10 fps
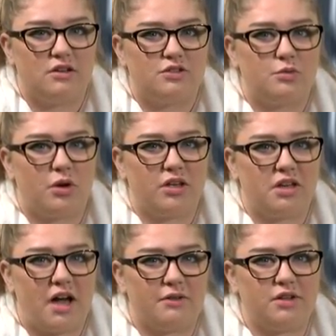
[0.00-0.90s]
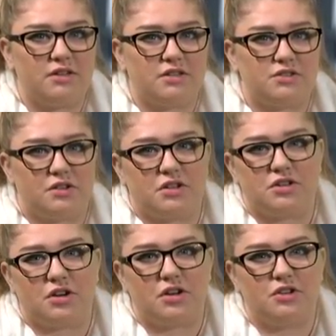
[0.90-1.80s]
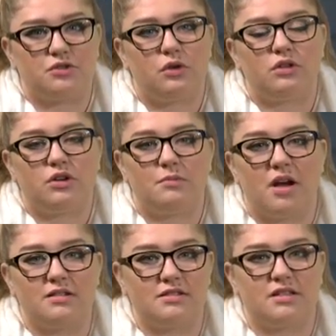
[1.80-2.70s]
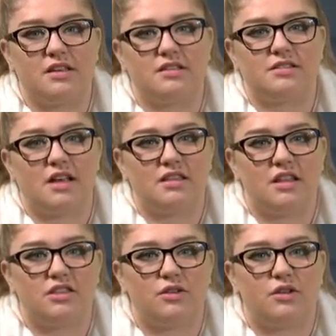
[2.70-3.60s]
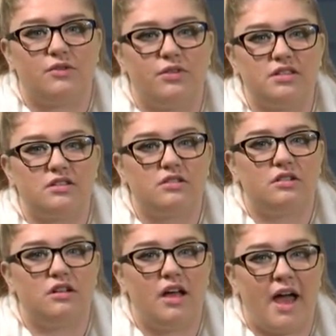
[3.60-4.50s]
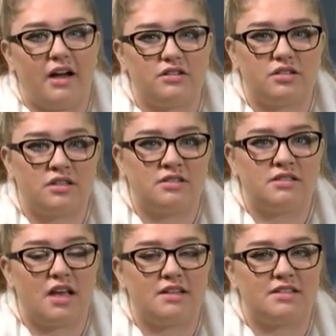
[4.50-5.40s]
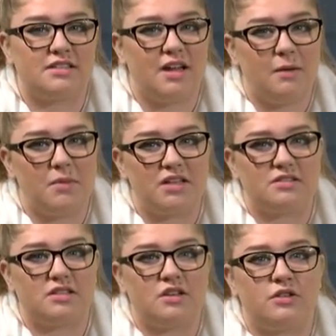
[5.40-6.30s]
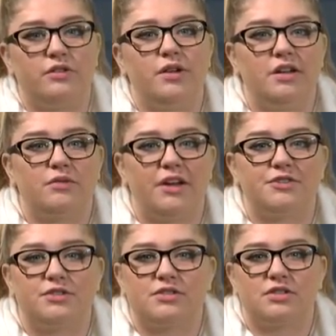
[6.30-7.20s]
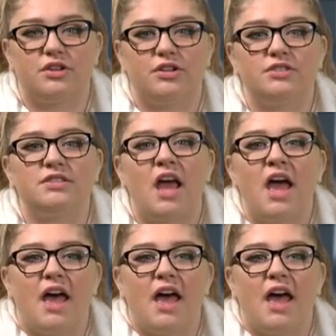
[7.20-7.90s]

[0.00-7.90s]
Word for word: Sheboygan County District Attorney Joel Urmanski said that the physical actions and statements, including racial slurs